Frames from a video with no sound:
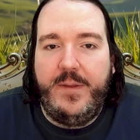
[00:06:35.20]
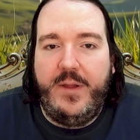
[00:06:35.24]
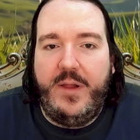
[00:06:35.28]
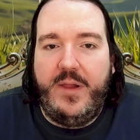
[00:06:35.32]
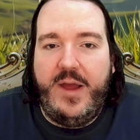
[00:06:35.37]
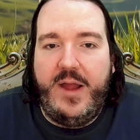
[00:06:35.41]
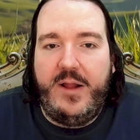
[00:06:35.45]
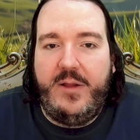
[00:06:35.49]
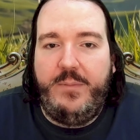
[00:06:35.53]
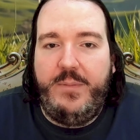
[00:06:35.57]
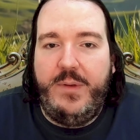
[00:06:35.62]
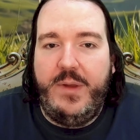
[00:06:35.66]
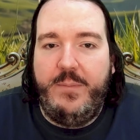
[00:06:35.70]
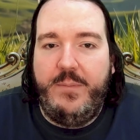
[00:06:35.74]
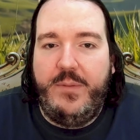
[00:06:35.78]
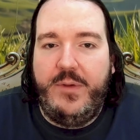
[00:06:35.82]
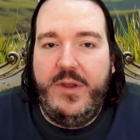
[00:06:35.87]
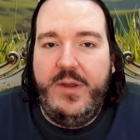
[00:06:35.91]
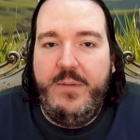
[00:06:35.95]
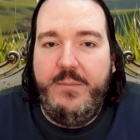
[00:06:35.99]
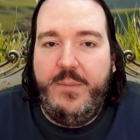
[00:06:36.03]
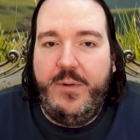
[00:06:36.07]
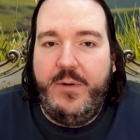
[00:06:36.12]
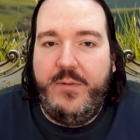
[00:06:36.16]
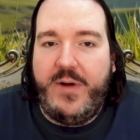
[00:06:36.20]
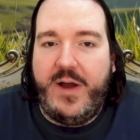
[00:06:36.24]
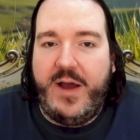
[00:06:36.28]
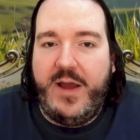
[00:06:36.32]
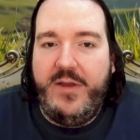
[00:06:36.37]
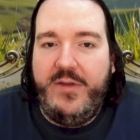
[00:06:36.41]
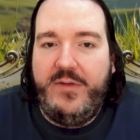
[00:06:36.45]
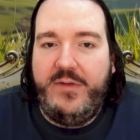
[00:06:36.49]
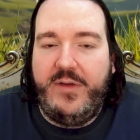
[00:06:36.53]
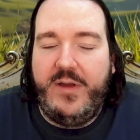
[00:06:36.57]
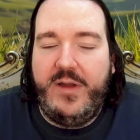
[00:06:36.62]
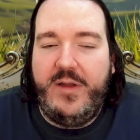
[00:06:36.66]
let people
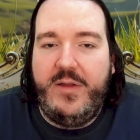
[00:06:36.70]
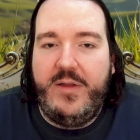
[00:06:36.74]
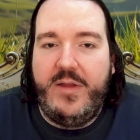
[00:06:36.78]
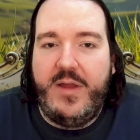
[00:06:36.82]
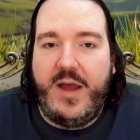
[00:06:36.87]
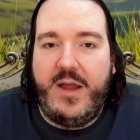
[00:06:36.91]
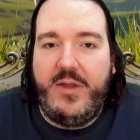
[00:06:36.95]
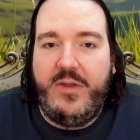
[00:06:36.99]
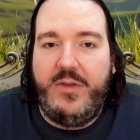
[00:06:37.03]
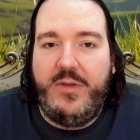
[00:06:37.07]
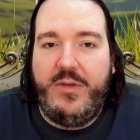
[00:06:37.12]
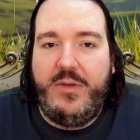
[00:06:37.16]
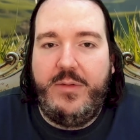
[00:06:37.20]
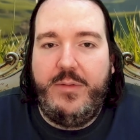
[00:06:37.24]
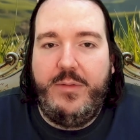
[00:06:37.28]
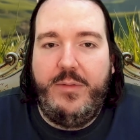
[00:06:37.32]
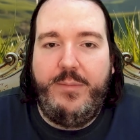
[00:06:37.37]
improvise and not